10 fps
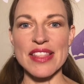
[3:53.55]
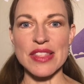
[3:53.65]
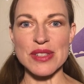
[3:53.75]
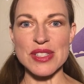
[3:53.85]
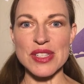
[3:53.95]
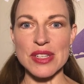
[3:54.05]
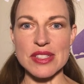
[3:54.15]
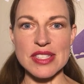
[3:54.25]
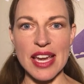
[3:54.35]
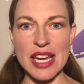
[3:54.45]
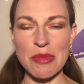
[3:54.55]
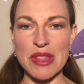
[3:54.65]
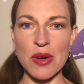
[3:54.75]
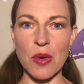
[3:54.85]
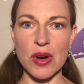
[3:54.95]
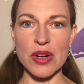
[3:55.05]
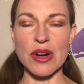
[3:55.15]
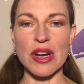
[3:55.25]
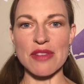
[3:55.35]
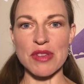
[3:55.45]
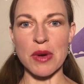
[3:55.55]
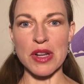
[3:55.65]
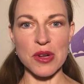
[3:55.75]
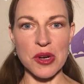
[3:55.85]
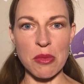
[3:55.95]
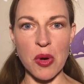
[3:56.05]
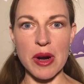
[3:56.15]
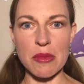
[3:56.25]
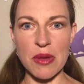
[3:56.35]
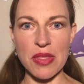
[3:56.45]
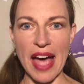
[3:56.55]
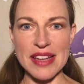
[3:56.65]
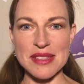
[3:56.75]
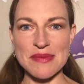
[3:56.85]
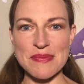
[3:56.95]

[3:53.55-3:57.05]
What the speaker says: There's a little sign up in the corner if you want to learn more about that.